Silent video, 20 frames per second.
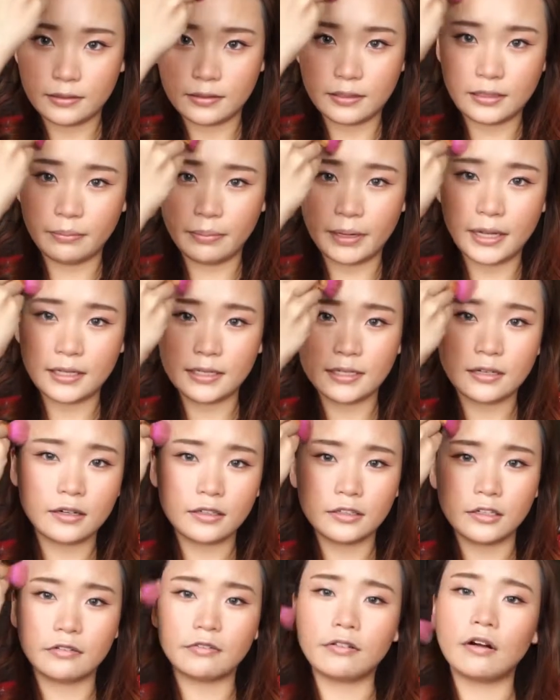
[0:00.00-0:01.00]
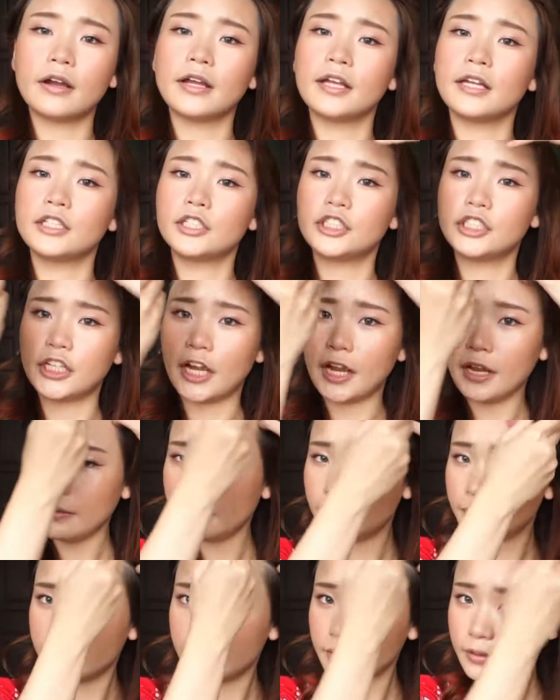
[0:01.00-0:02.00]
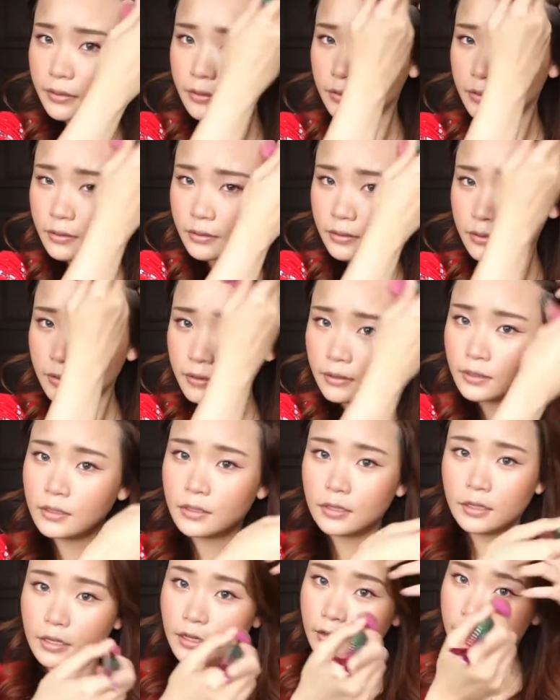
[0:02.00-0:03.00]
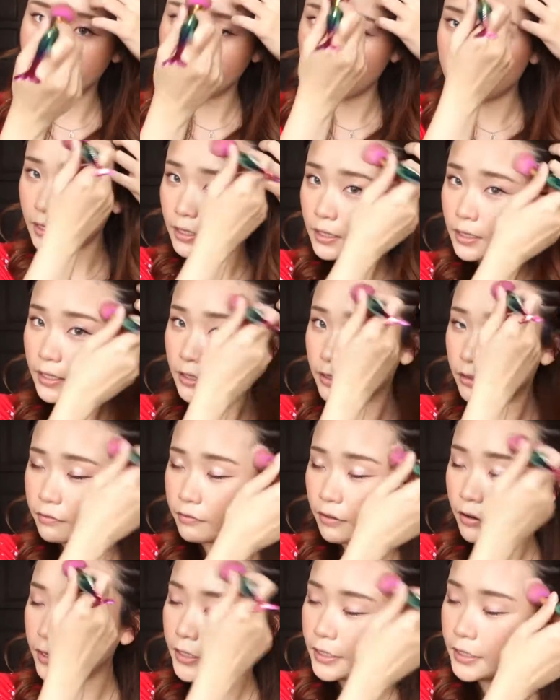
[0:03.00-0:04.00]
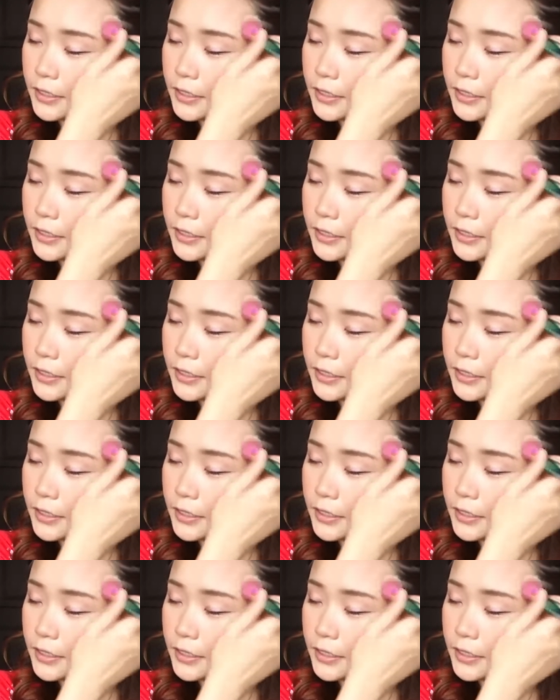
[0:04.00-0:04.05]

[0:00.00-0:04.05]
Depending on your forehead shape, if you think that your forehead